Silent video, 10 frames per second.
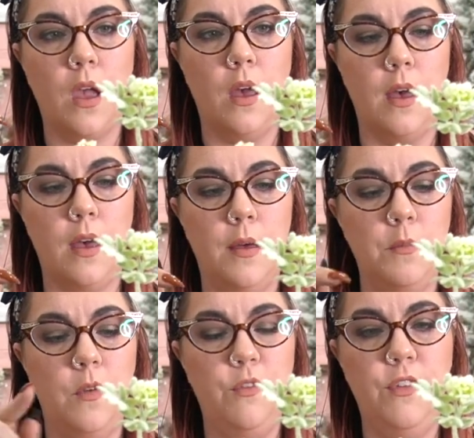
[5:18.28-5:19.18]

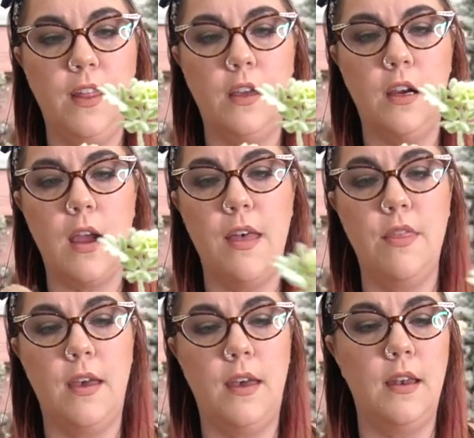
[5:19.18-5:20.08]
um, filler, and
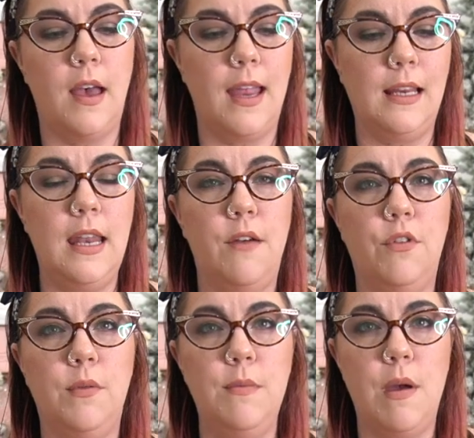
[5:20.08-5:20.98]
then I
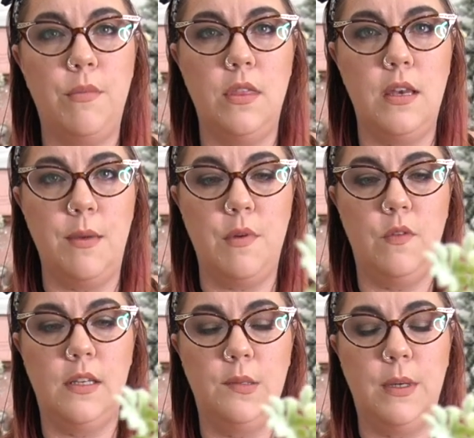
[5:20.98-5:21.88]
never remember the name of
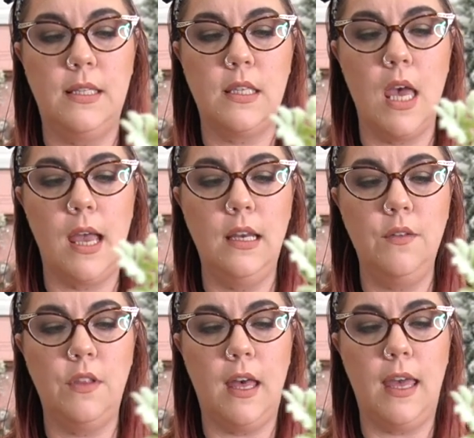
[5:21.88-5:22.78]
this, but it's kind
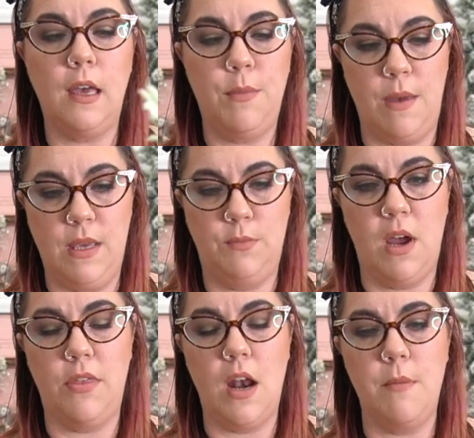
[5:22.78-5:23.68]
of like a baby's
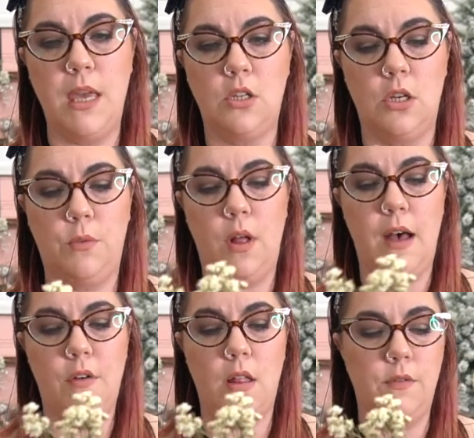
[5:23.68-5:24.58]
breath, and I'll make sure we'll
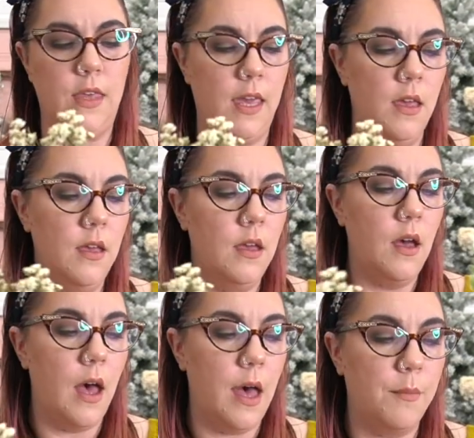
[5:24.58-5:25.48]
have all of the
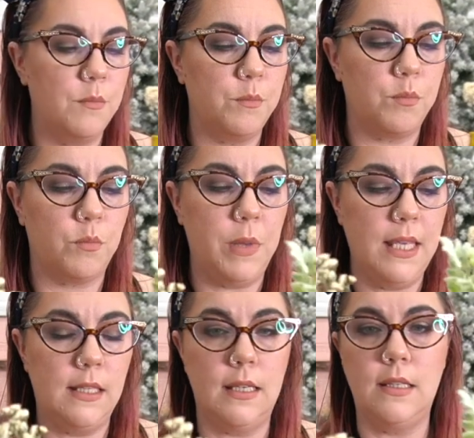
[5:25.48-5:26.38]
um,
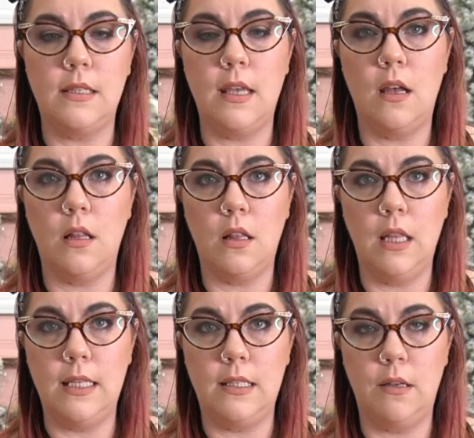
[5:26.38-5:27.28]
pieces
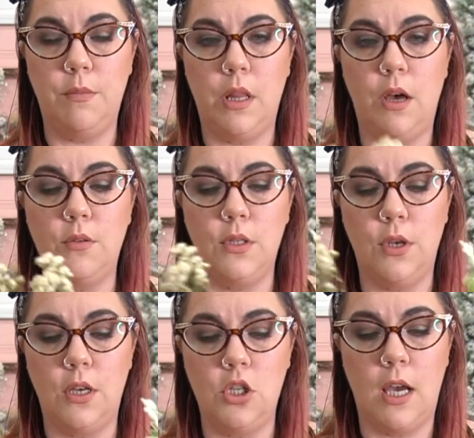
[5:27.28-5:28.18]
listed below, so you
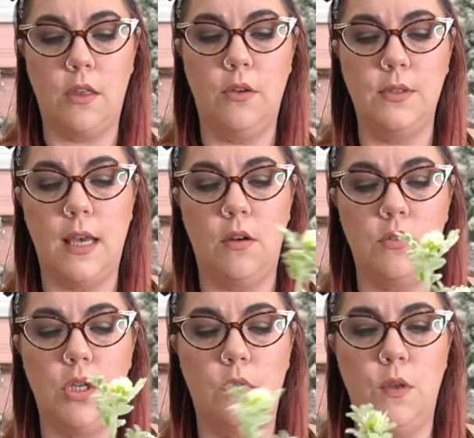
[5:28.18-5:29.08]
can check those out
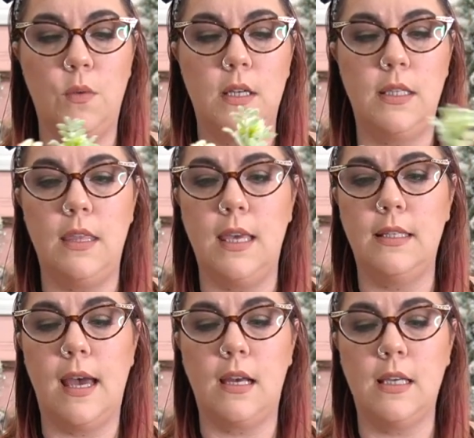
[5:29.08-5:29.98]
too if you want to see the
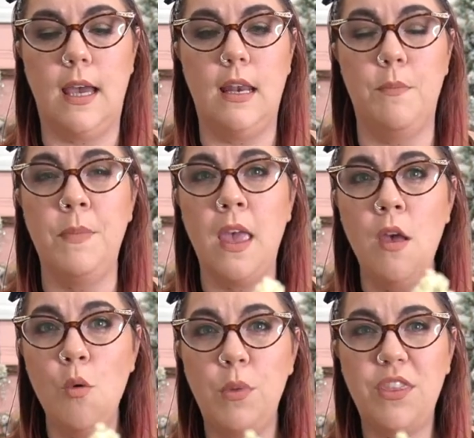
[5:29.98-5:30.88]
exact item.
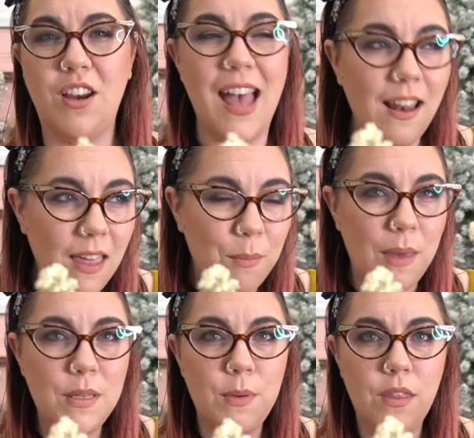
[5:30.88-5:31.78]
But they're kind of like
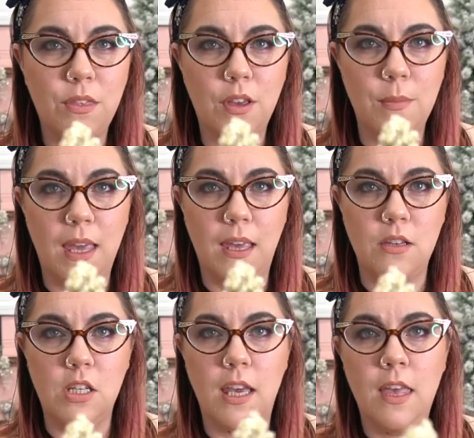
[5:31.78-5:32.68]
baby's breath. Look at my
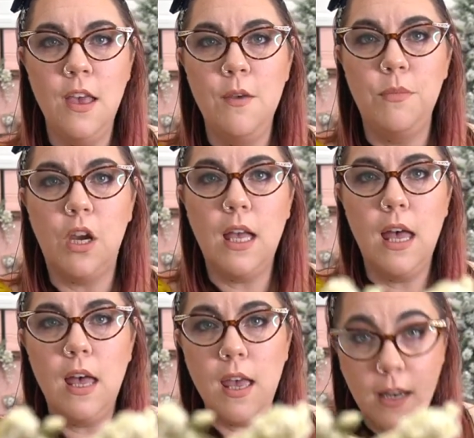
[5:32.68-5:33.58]
handshake. They're
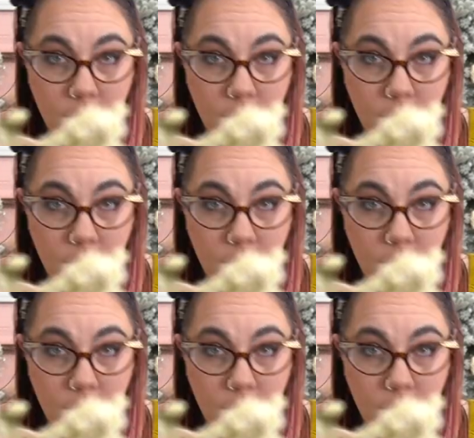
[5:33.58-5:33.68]
kind